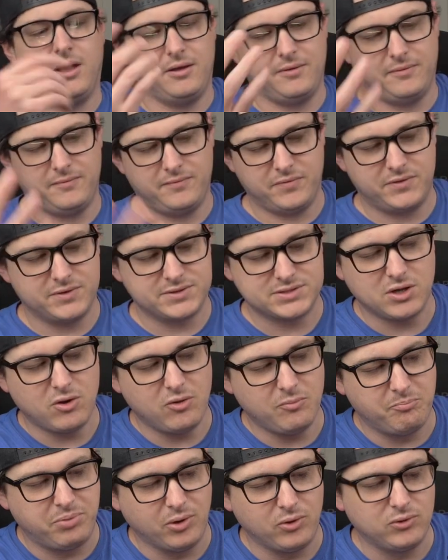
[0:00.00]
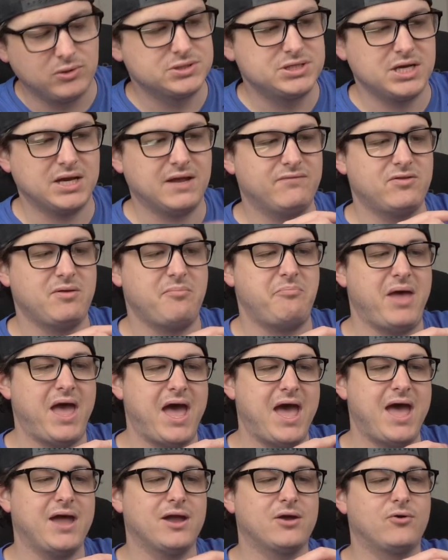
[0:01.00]
bulging of the
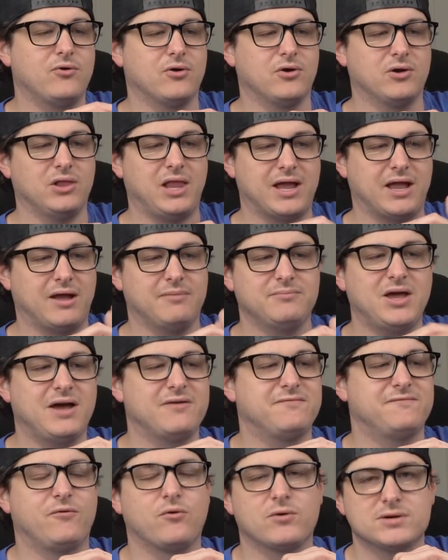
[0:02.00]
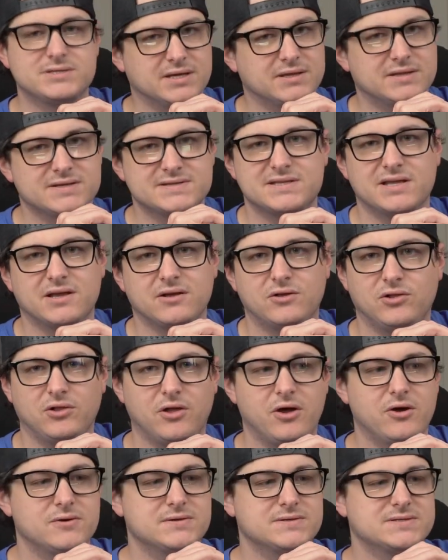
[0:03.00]
bag, or like I'm not forcing this thing
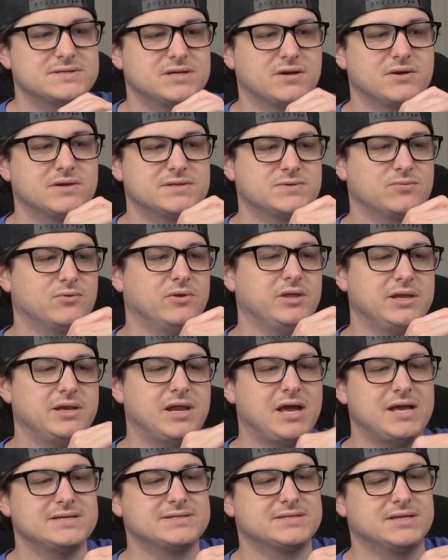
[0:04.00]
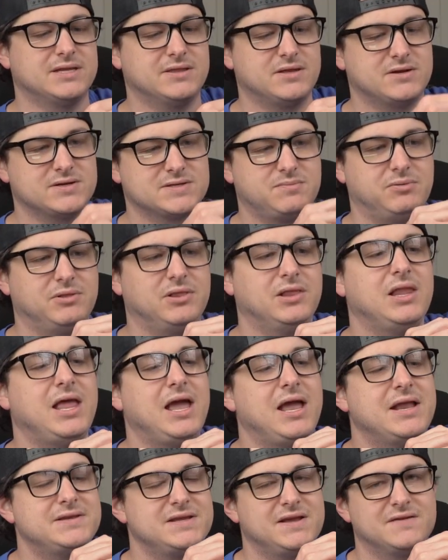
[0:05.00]
closed. So it's really nice that there's
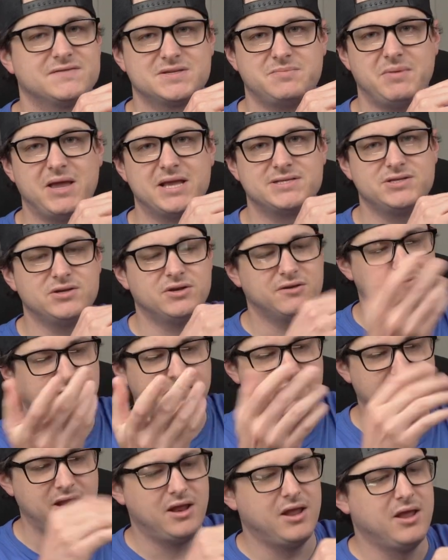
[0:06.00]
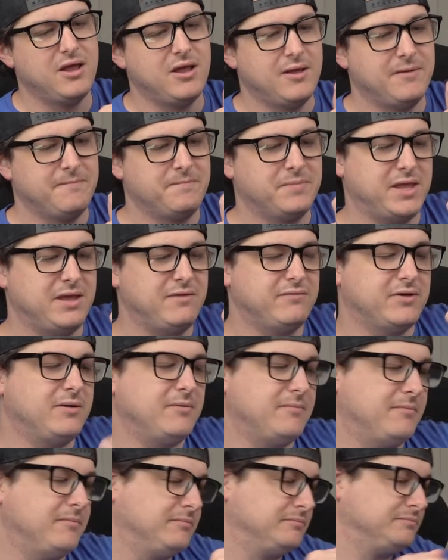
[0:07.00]
plenty of space. You could fit even,
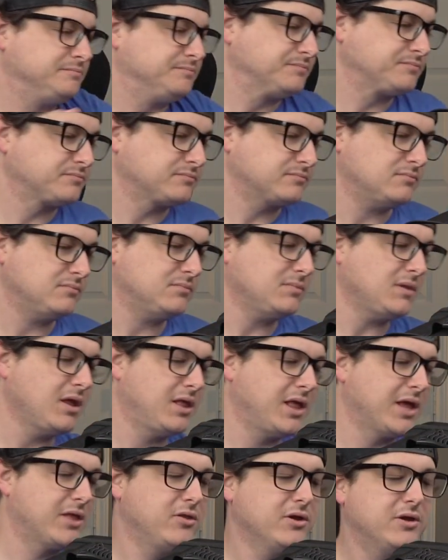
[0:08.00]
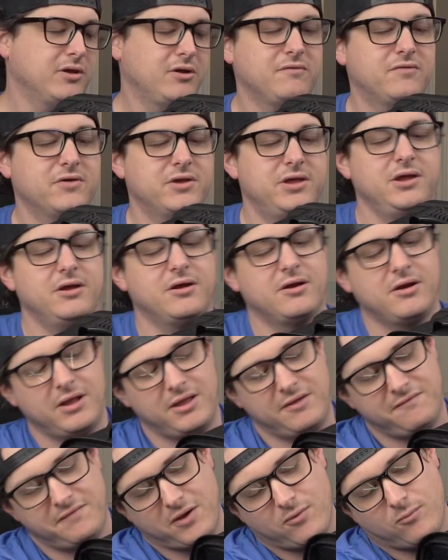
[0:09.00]
like looking over here,
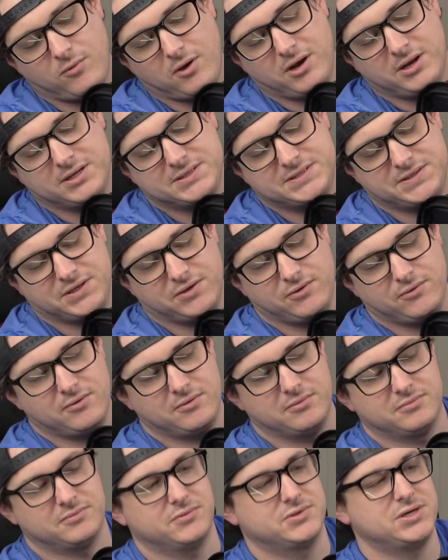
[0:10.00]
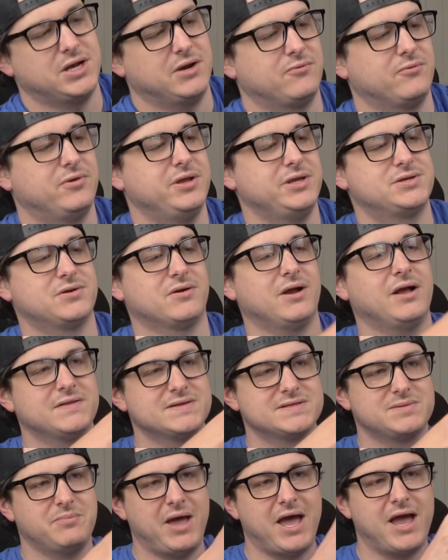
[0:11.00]
if I wanted to, we're trying to reach around this
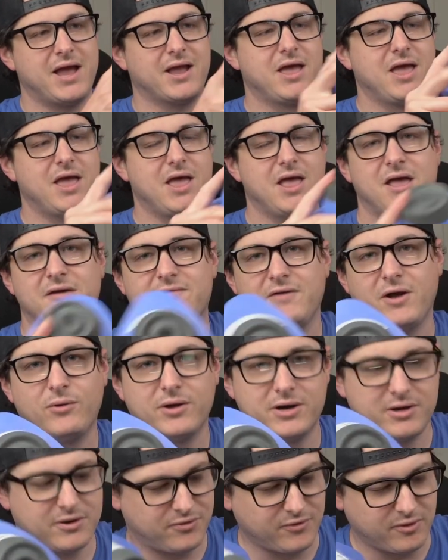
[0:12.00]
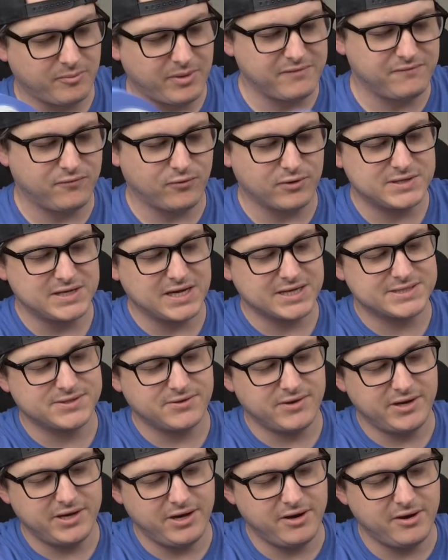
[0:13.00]
bag. If I wanted to throw my Vortexer
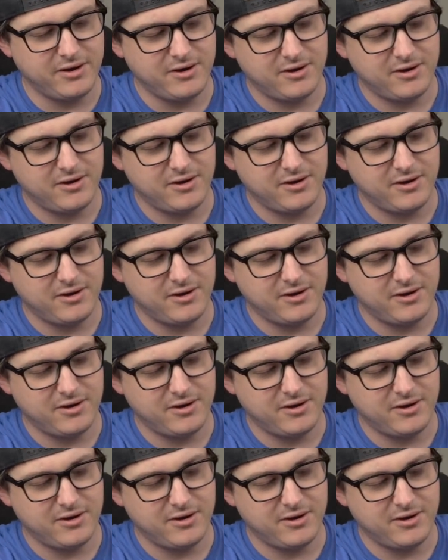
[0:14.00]
in here,